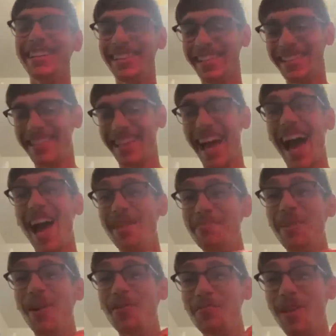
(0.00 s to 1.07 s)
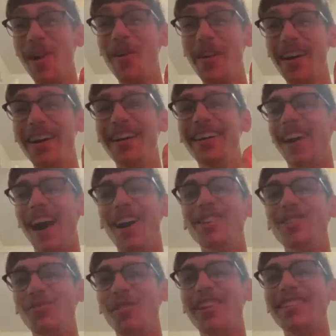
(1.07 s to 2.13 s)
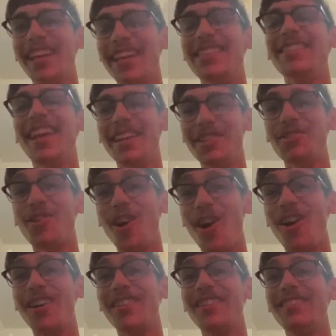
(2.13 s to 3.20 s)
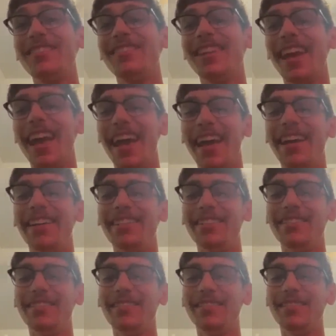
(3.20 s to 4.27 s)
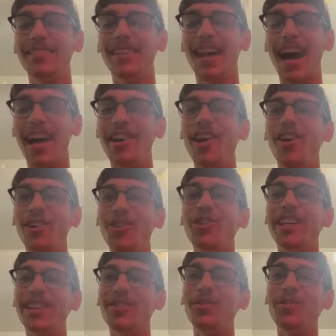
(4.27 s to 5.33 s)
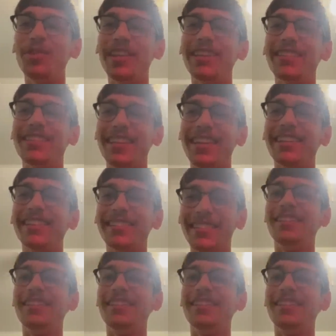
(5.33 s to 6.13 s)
This is a hypo boa. I also want to say stay strong and I know you'll get through this and